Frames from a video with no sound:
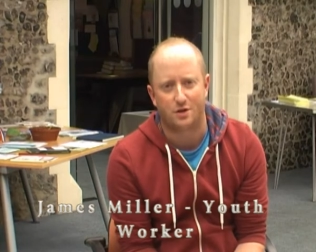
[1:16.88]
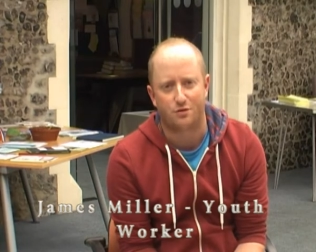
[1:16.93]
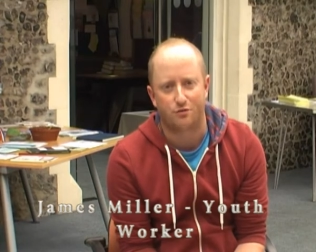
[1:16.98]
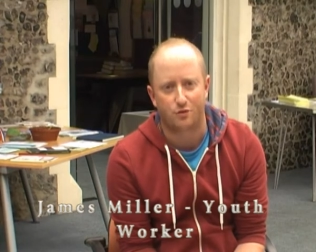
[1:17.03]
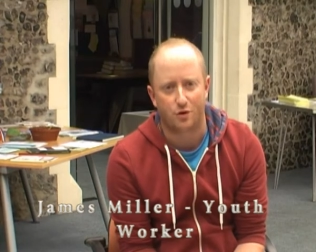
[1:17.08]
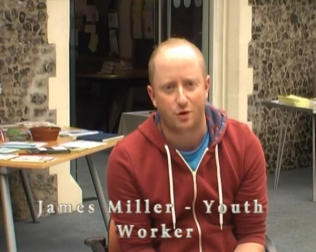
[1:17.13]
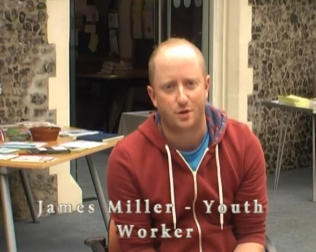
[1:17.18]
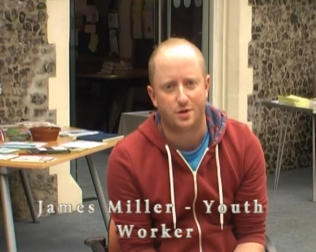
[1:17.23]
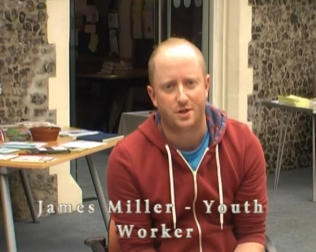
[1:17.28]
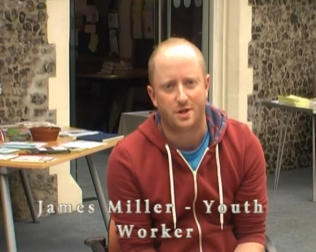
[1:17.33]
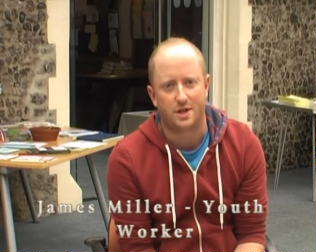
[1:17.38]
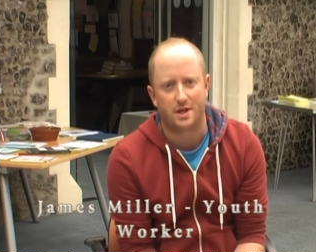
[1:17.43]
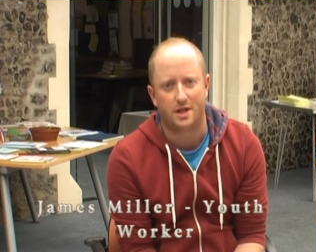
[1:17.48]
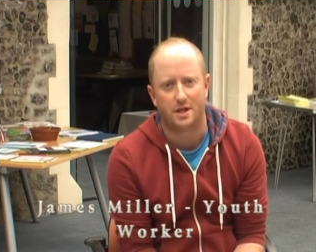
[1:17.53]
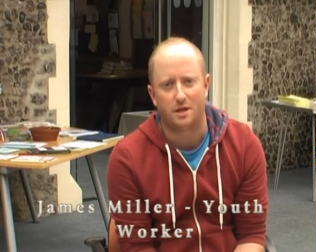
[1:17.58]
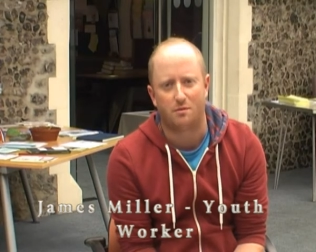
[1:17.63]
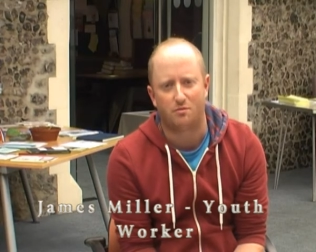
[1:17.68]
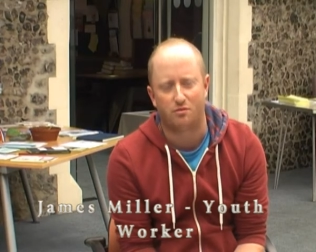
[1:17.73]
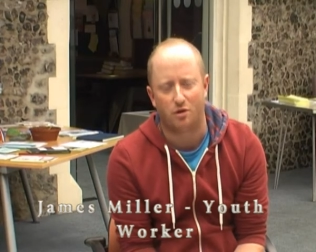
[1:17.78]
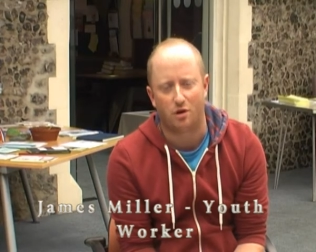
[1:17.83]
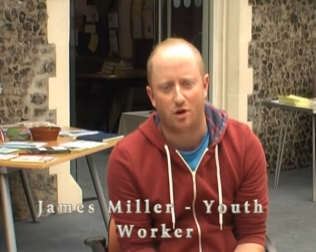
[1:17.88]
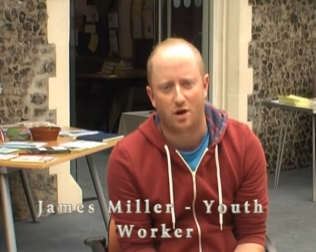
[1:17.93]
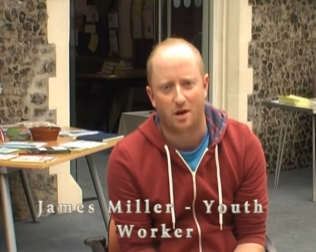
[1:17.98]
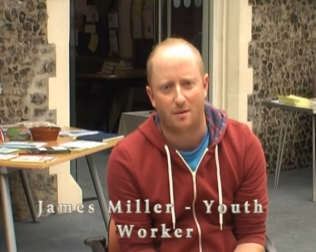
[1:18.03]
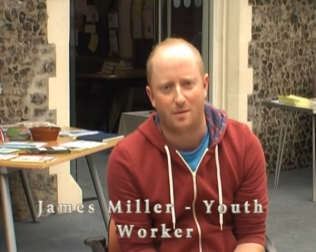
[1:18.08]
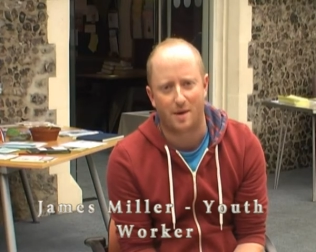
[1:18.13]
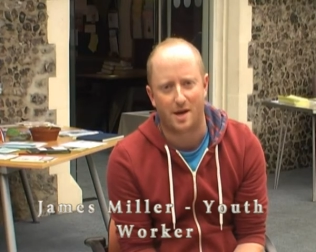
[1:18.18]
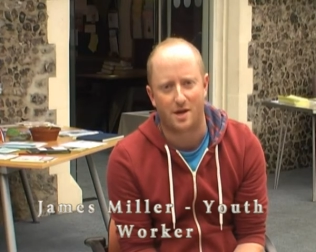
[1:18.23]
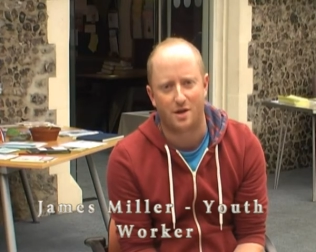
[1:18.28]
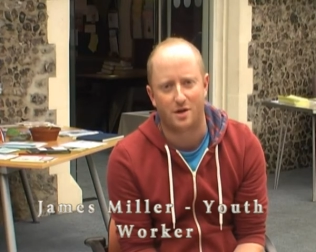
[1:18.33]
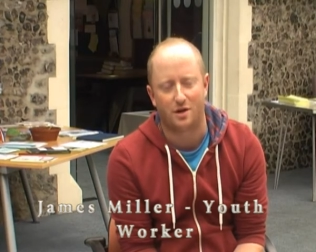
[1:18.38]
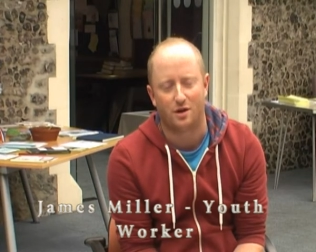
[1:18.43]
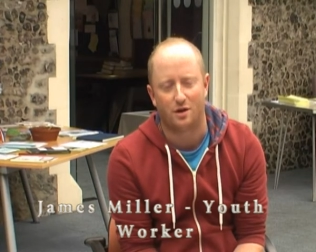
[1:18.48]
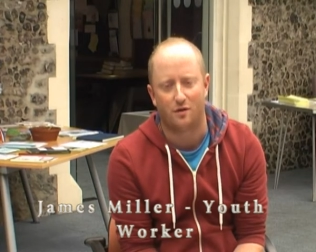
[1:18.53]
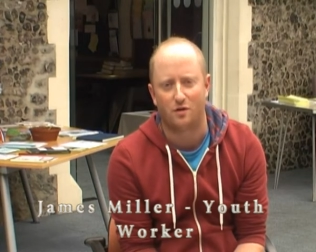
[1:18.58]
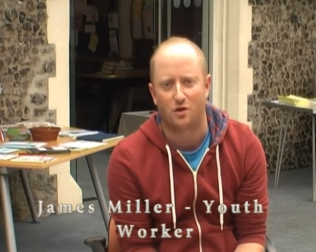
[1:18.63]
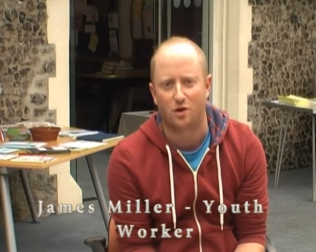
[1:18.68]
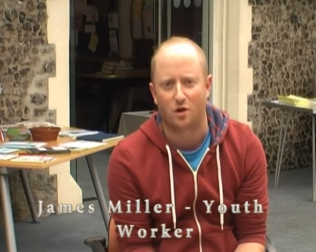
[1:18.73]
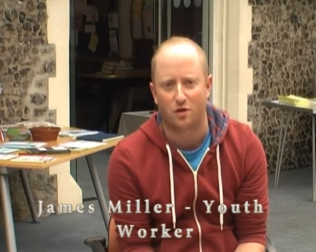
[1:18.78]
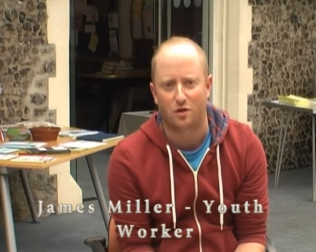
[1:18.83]
rooted in the proclamation
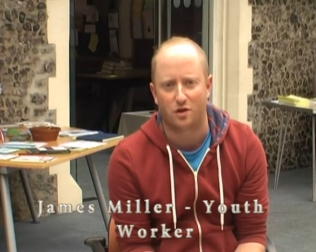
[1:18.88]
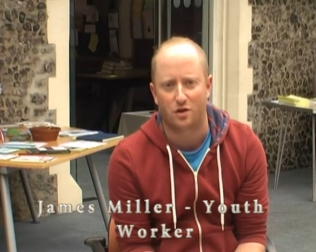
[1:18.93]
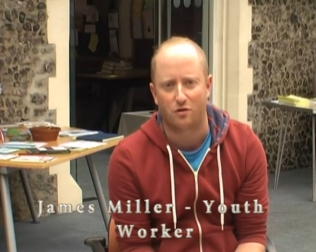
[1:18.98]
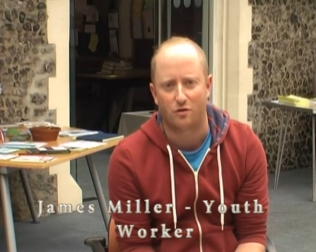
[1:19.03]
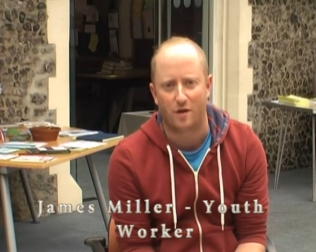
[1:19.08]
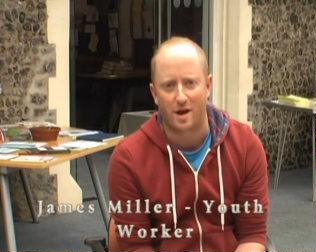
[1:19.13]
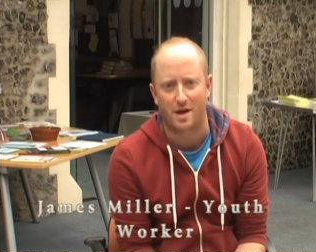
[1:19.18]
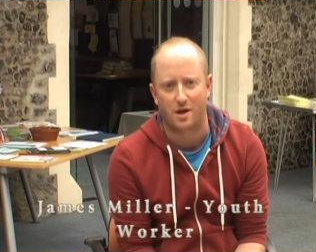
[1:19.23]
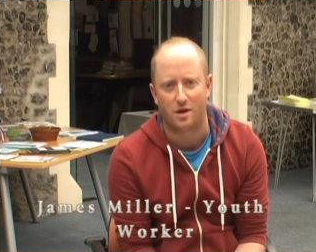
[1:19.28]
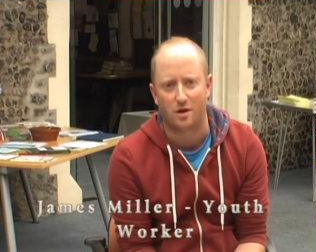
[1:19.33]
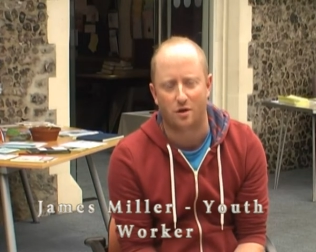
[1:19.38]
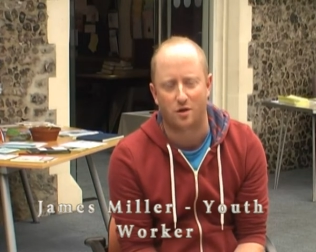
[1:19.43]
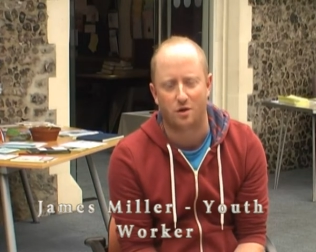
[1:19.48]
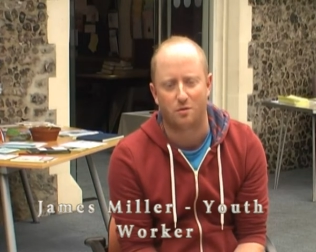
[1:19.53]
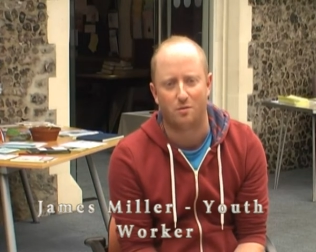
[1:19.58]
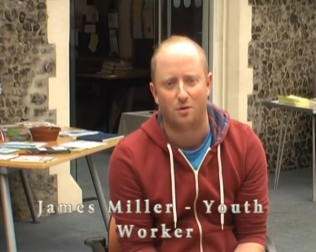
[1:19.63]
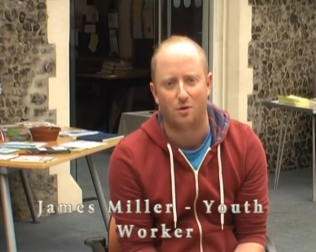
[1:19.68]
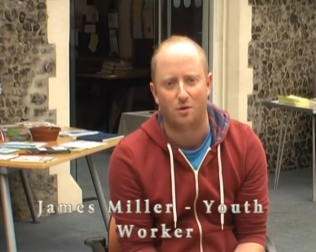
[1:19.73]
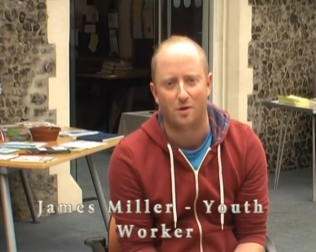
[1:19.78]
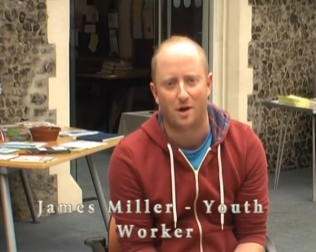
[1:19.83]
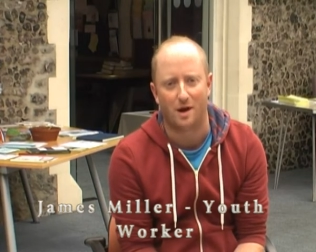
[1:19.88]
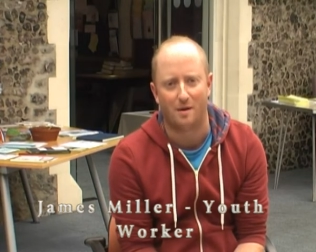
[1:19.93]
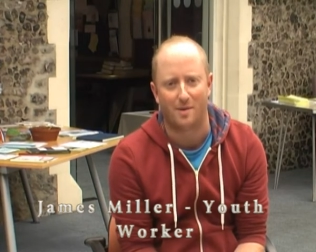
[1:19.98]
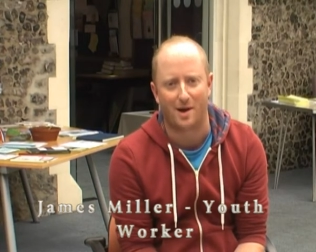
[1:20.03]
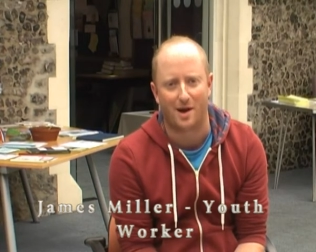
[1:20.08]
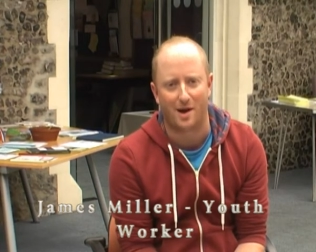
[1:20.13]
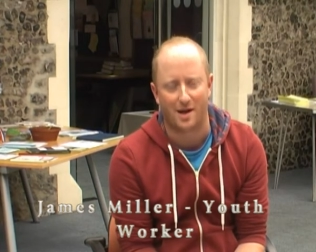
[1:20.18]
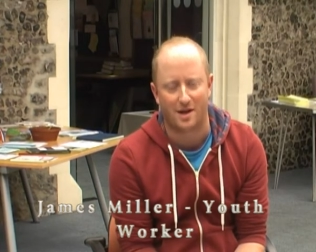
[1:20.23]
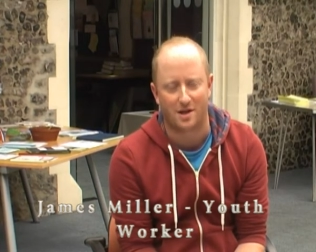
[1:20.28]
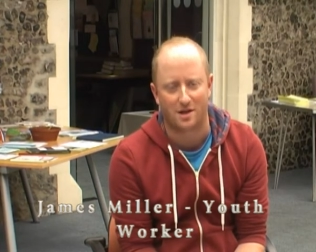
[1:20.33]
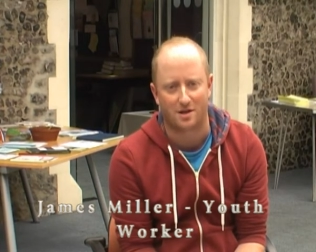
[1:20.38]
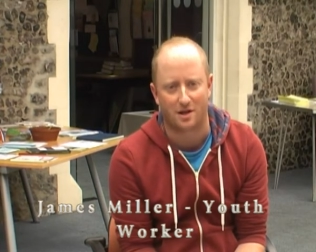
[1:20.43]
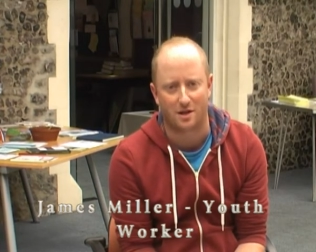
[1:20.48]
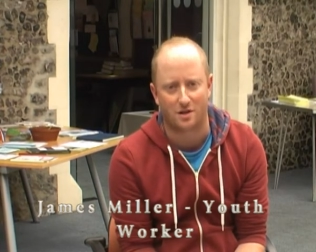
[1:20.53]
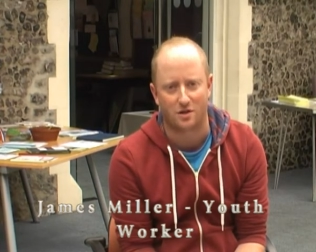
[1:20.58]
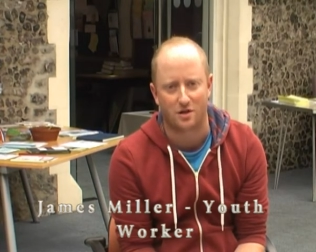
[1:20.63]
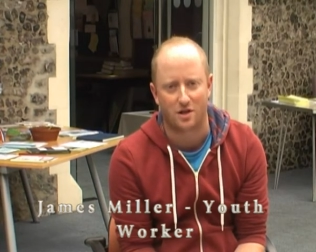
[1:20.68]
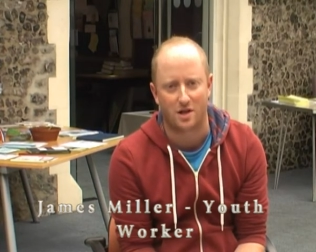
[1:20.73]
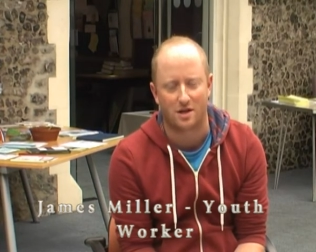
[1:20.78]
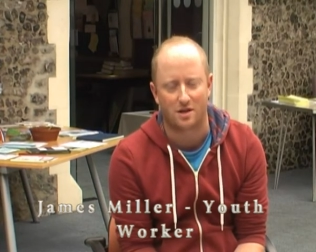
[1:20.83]
of God's great gospel about his
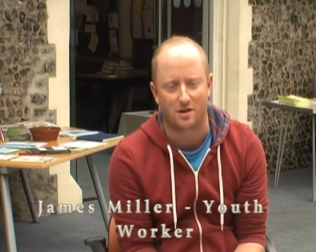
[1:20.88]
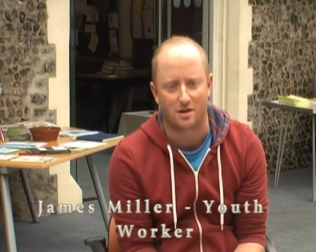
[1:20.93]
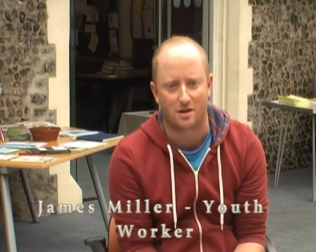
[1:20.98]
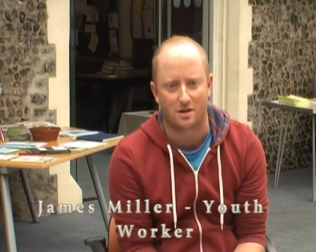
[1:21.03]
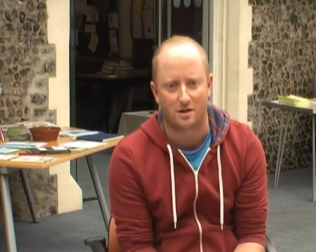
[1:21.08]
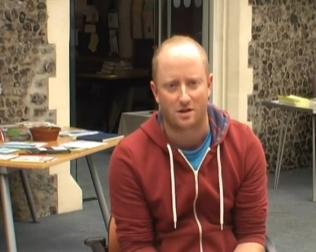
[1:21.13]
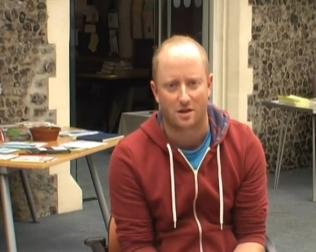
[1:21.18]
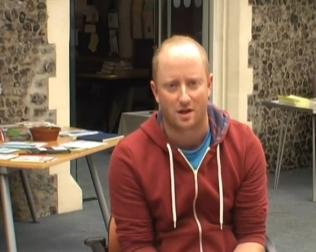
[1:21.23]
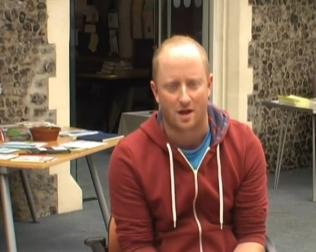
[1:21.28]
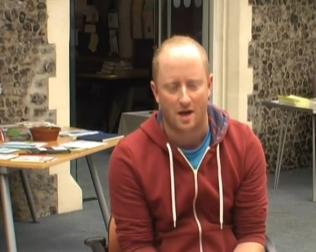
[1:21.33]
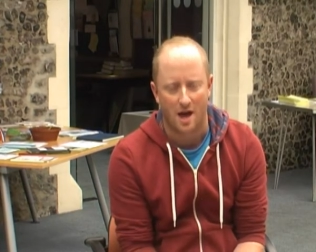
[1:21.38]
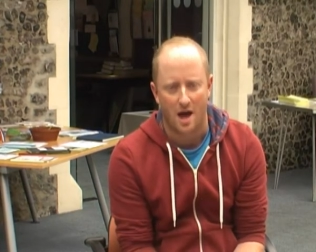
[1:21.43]
son Jesus.